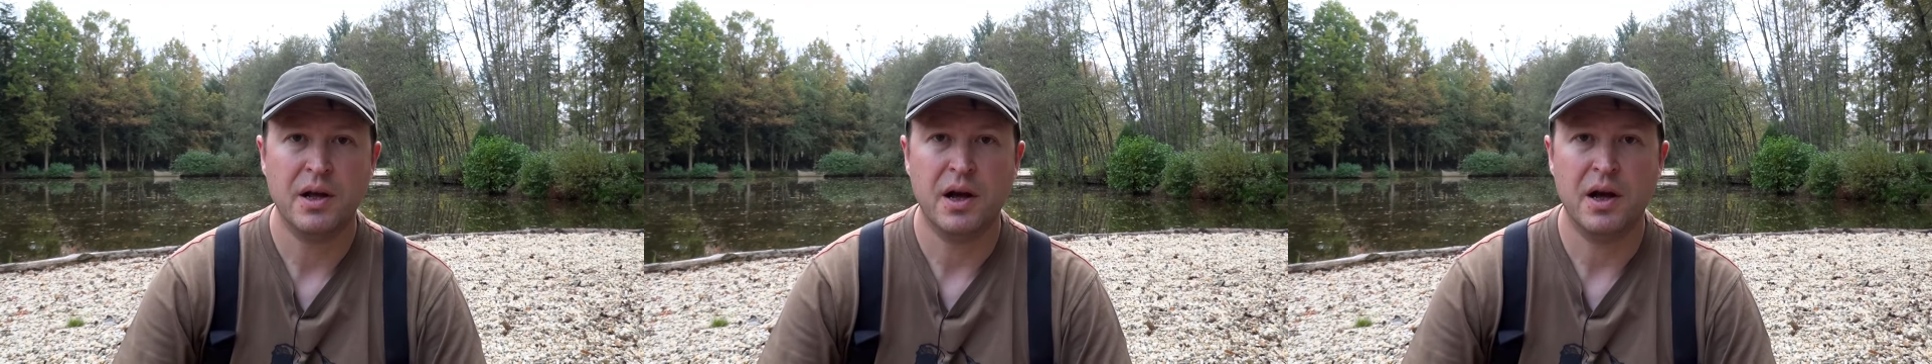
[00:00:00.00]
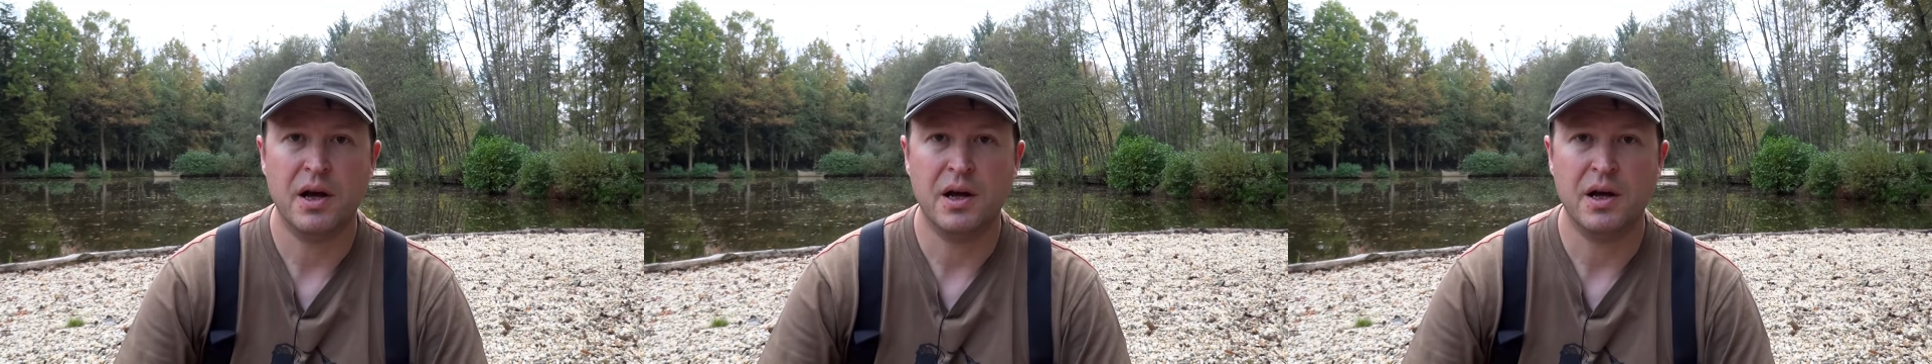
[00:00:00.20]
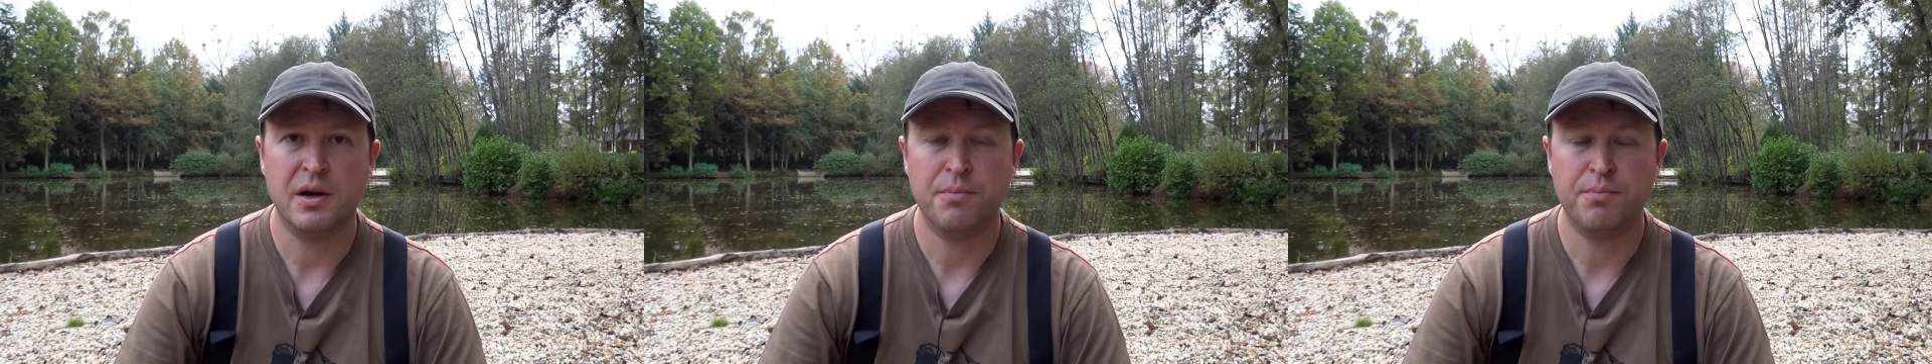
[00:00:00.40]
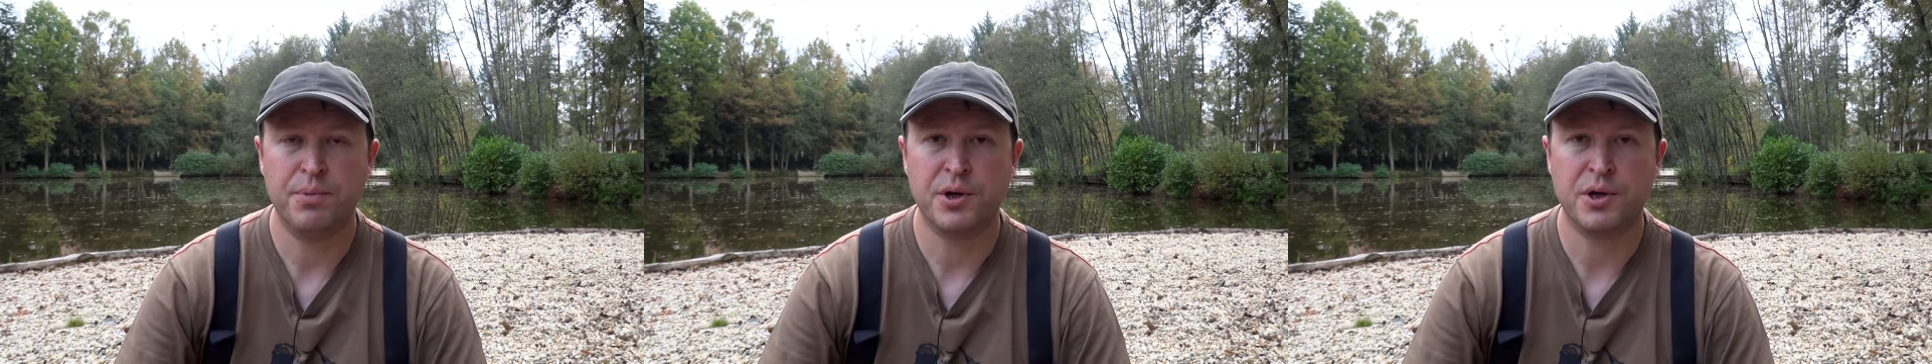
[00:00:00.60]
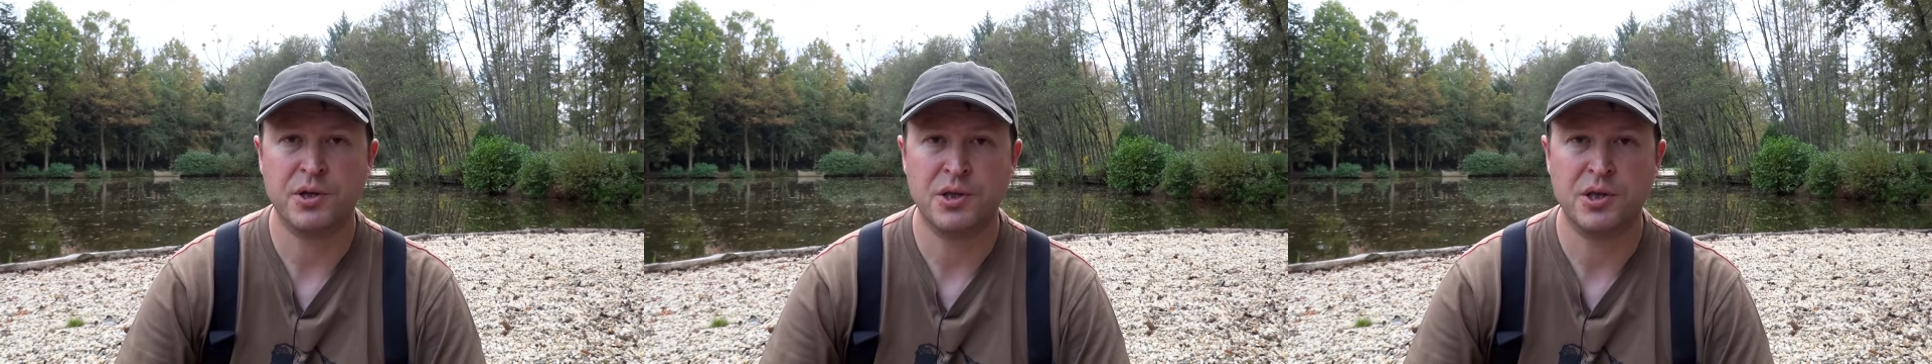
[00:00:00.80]

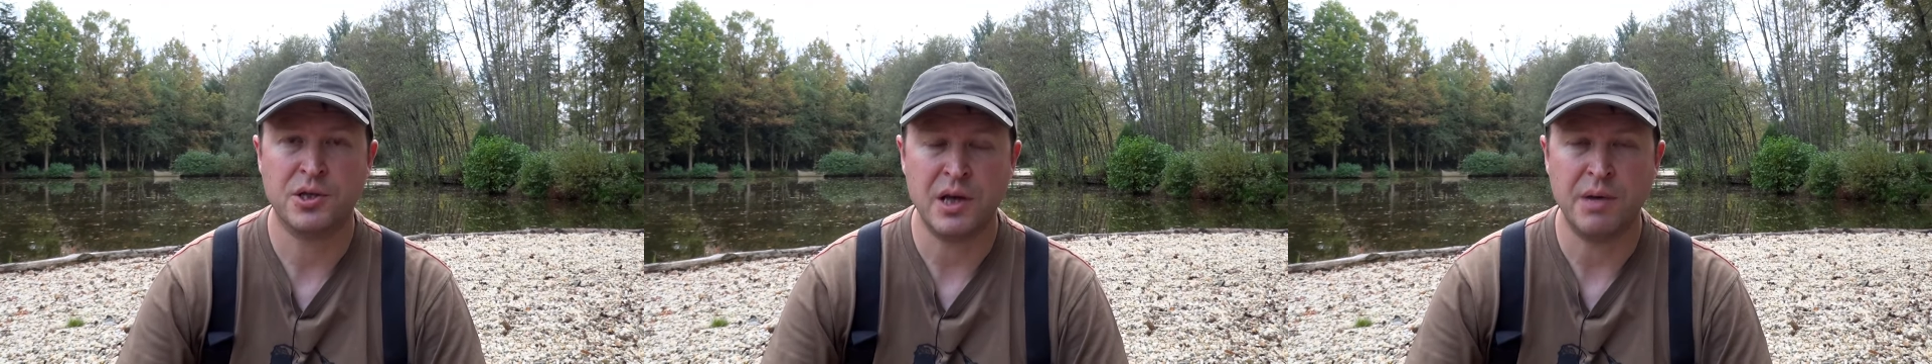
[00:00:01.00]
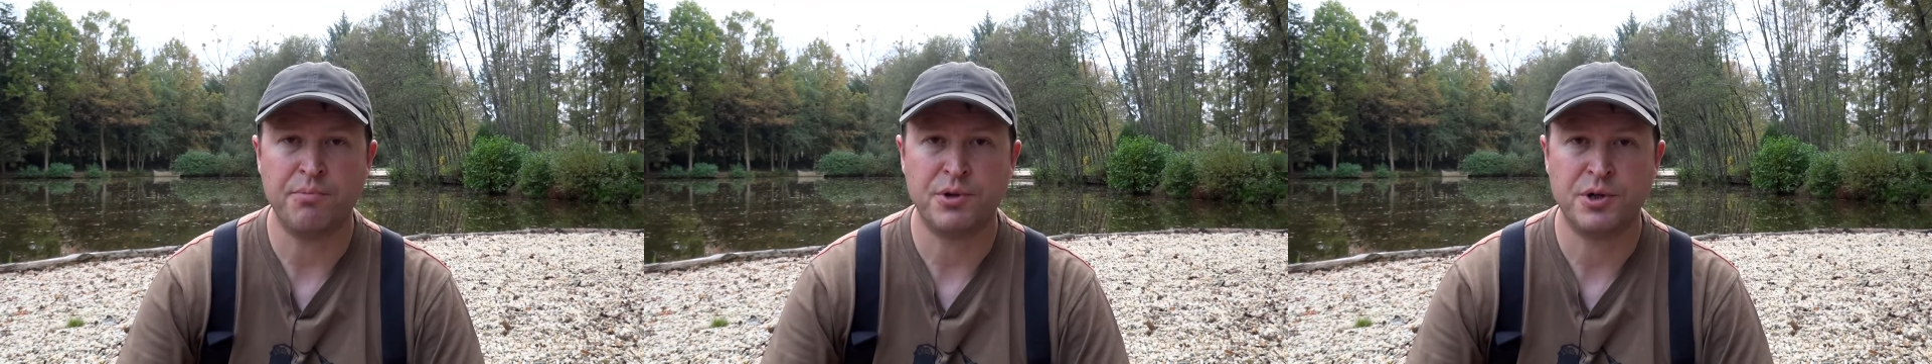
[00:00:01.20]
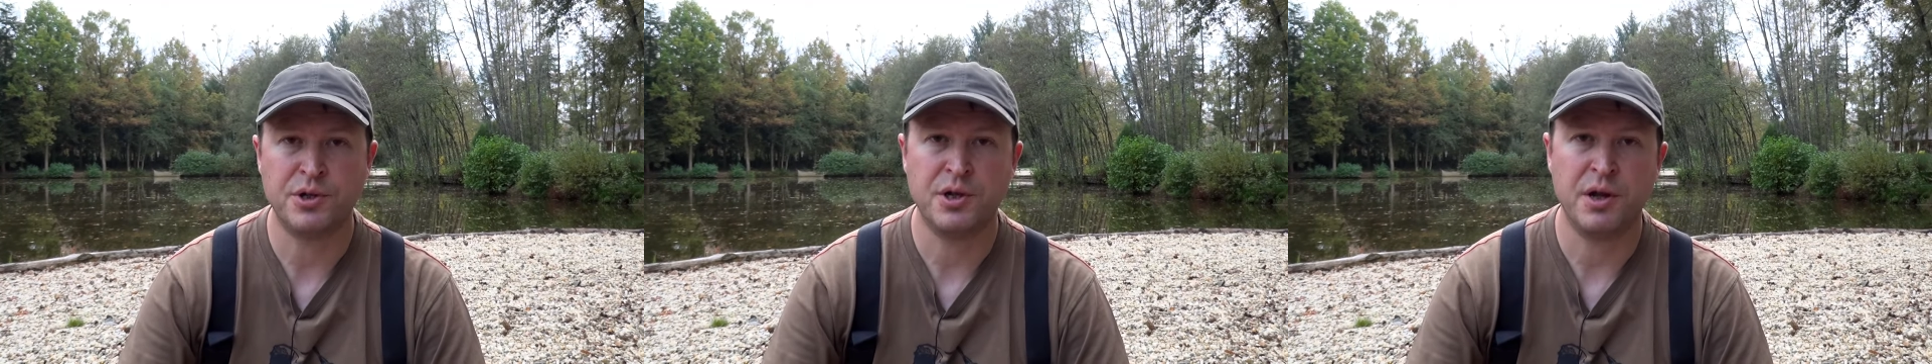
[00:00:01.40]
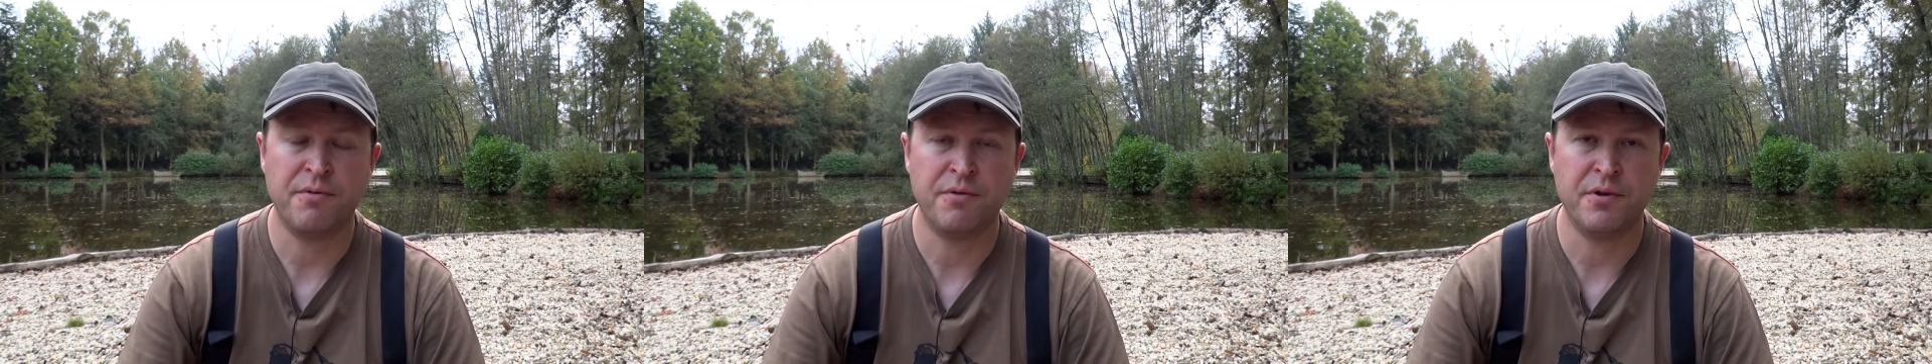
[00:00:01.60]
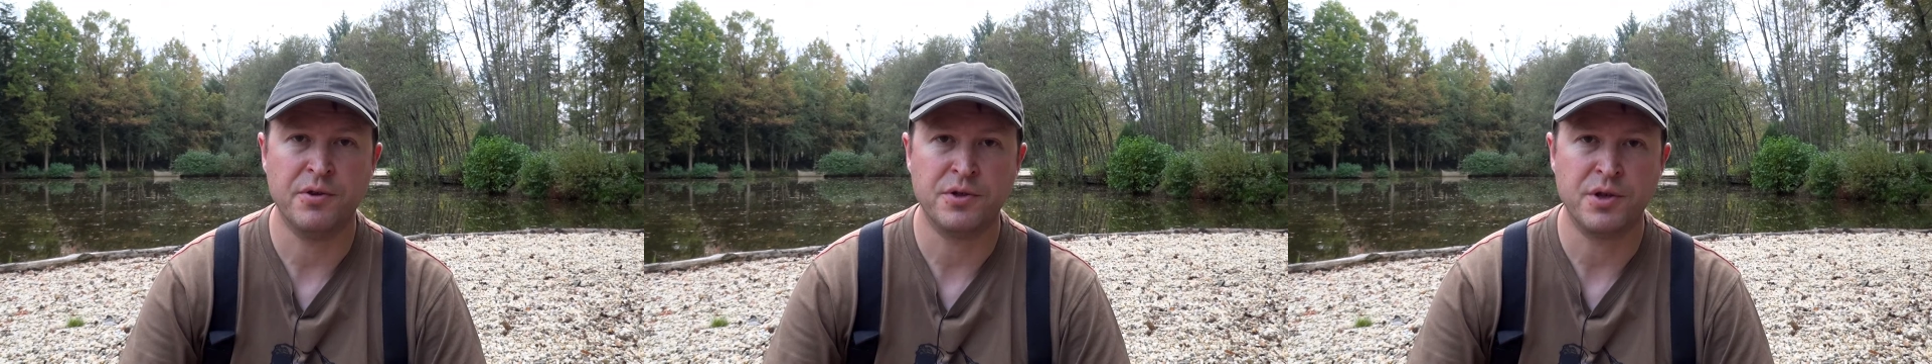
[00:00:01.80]
because the temperature
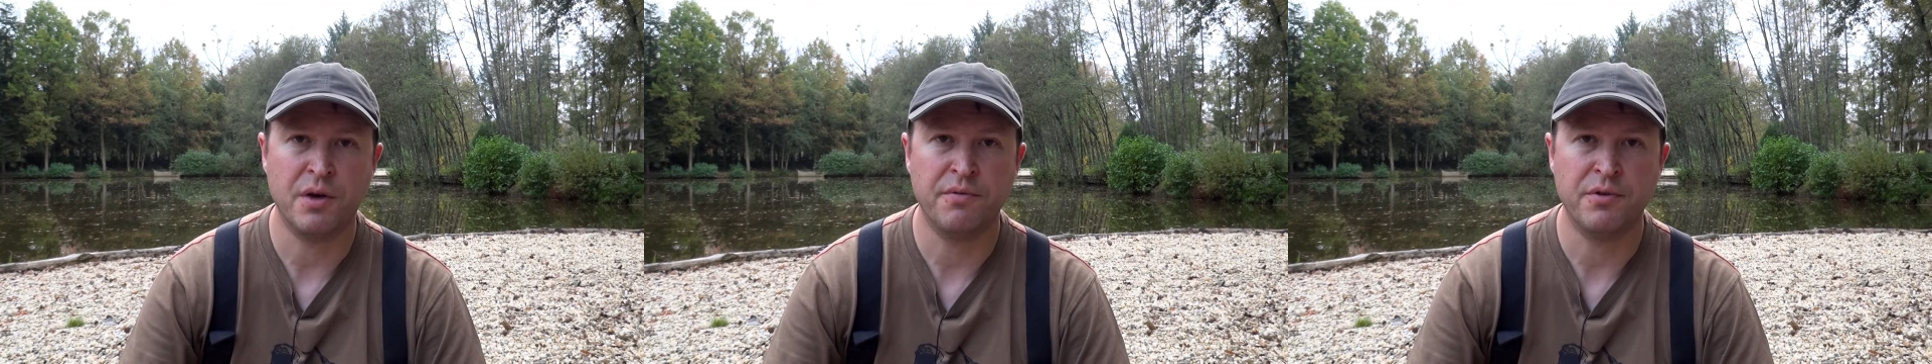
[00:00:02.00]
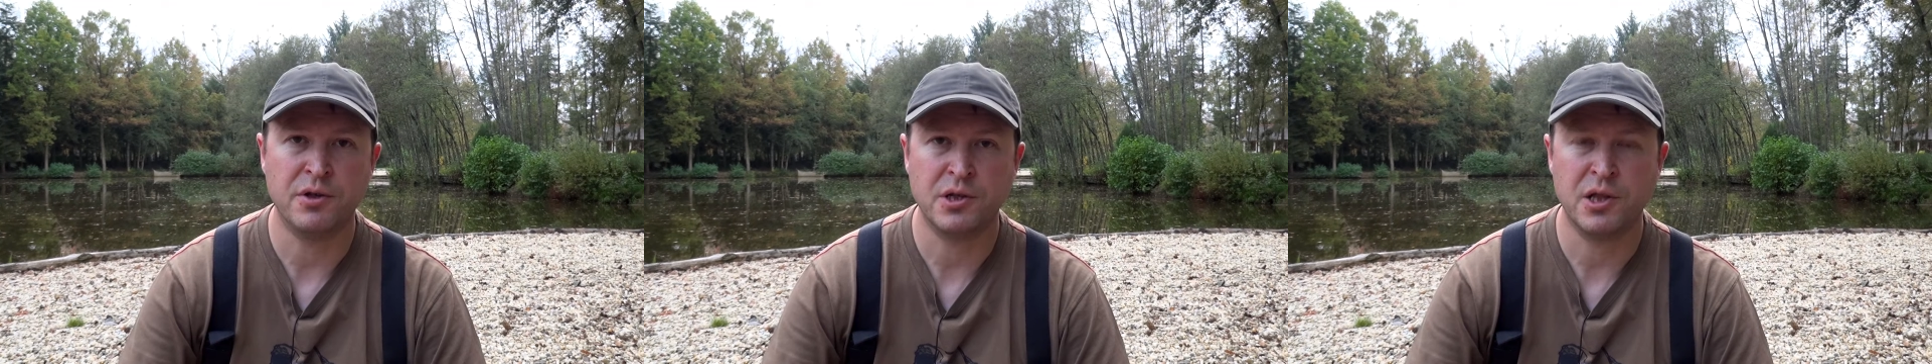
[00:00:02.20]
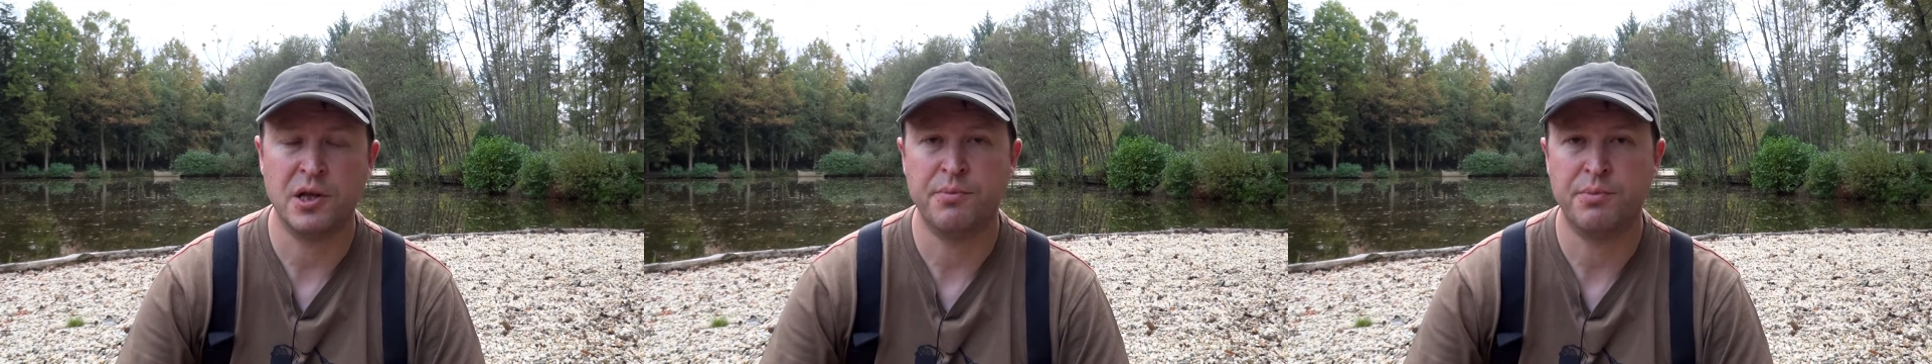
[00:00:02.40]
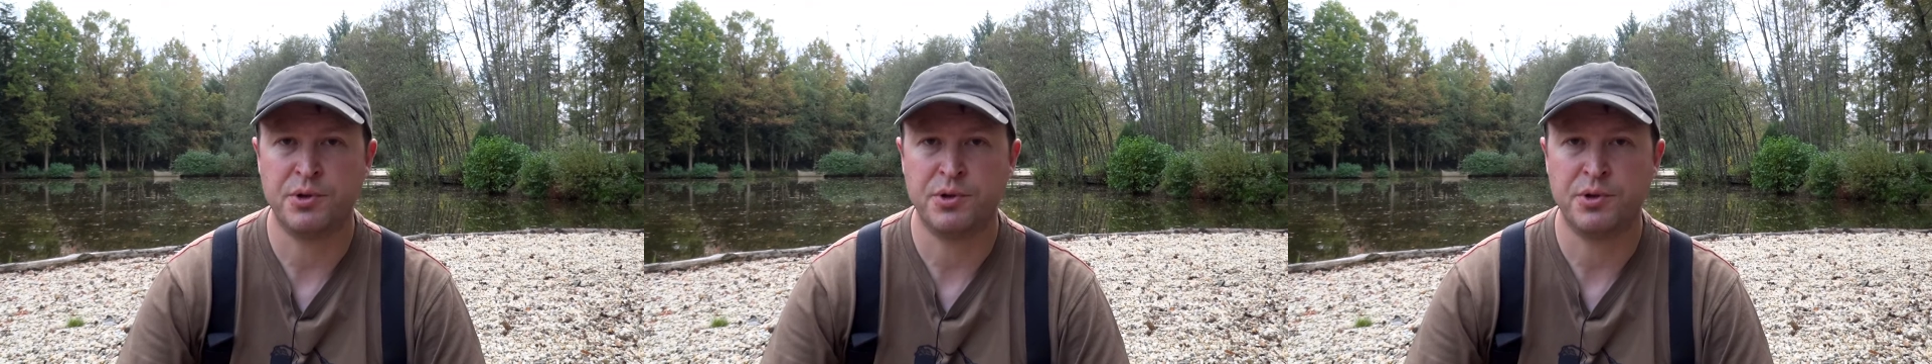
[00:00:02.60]
difference obviously